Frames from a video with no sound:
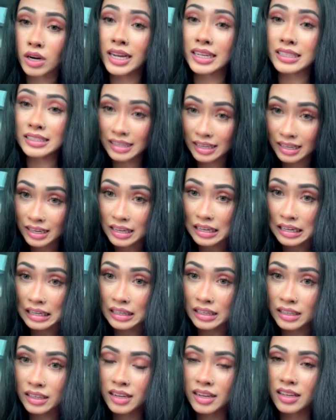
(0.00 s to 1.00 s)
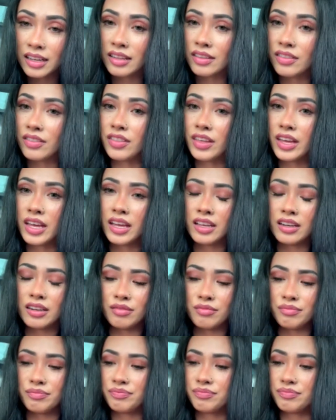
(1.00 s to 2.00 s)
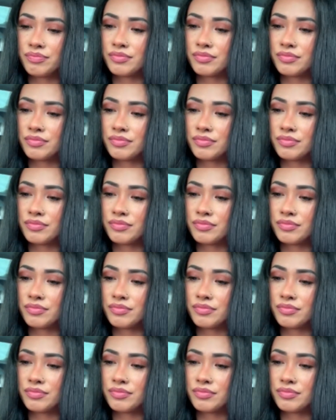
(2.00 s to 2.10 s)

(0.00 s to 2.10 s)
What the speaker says: identity, then